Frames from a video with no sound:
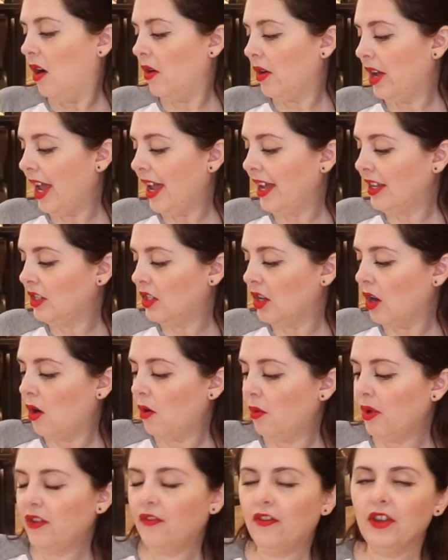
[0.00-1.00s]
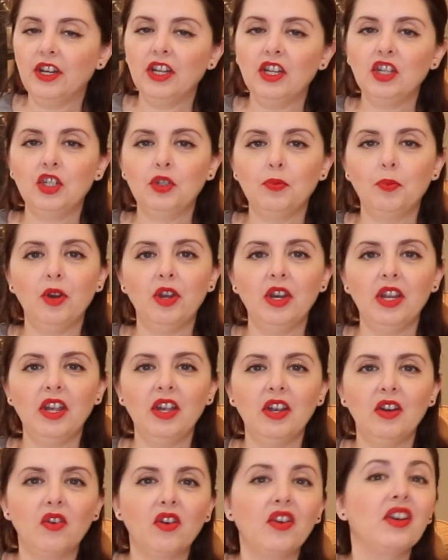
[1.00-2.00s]
Okay, so we finished
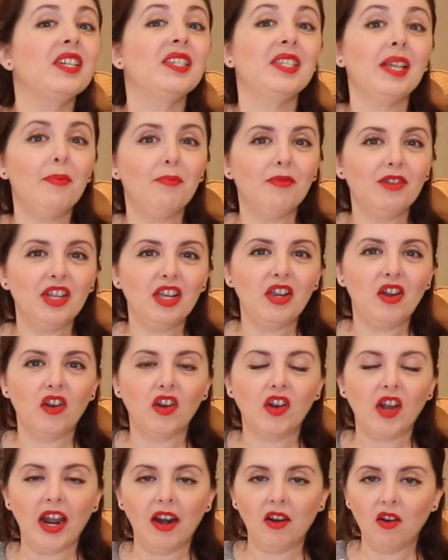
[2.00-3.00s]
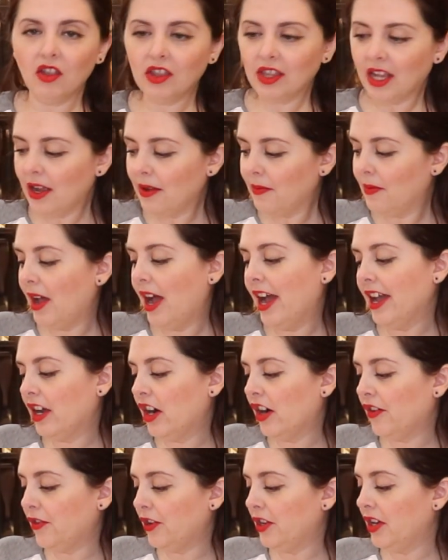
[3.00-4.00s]
putting or assembling our Carlota. I
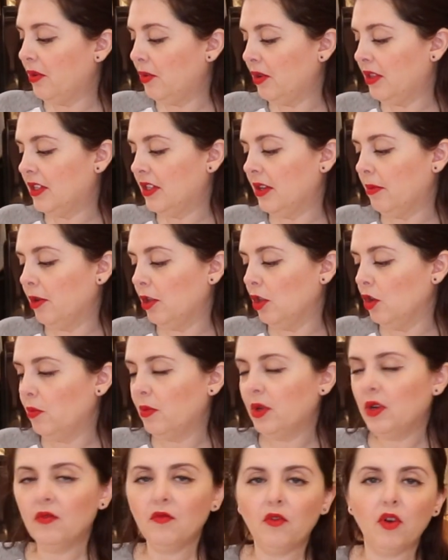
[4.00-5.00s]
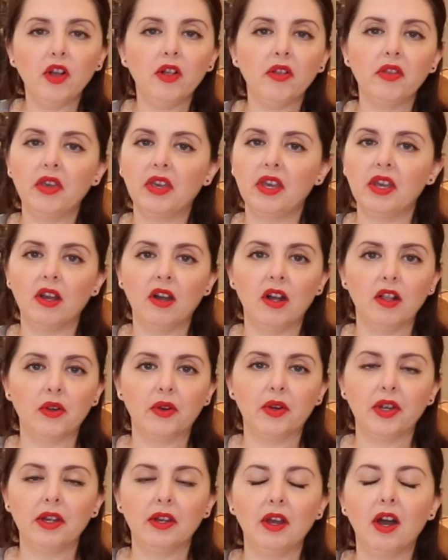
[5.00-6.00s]
covered it with some aluminum foil. You can
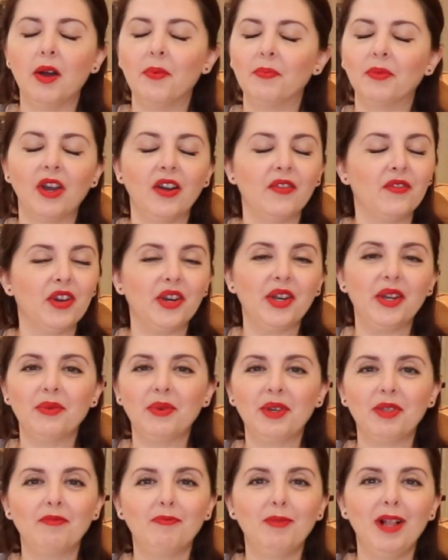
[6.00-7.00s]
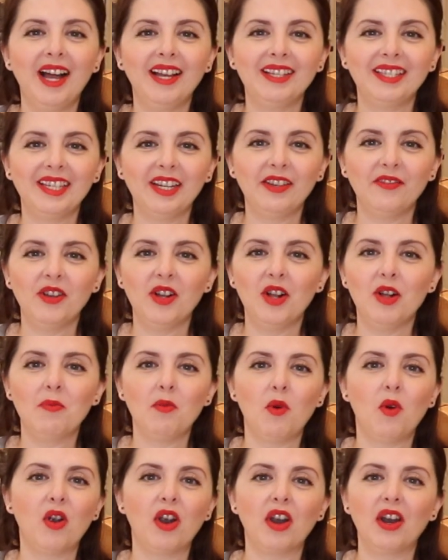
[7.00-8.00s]
cover it with plastic
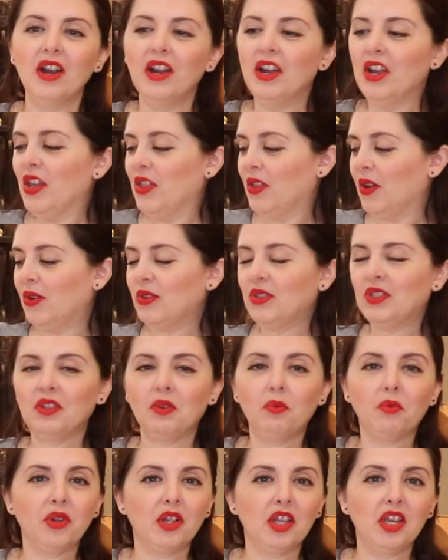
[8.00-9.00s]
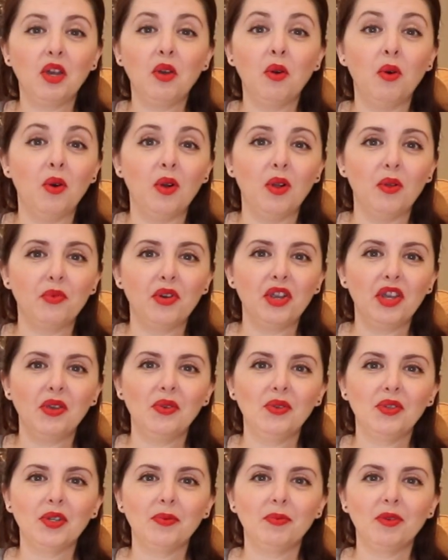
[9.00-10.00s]
film, or those really cool
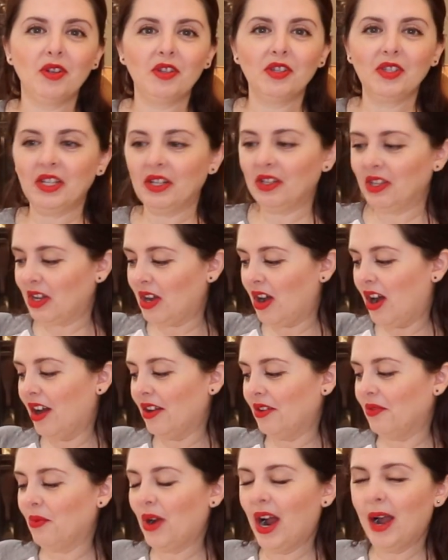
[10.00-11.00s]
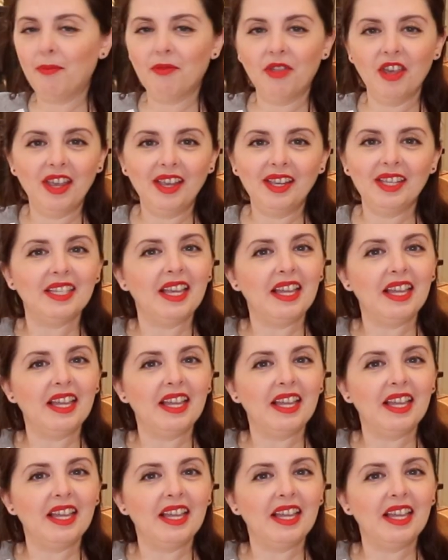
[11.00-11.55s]
reusable silicone wrap thingies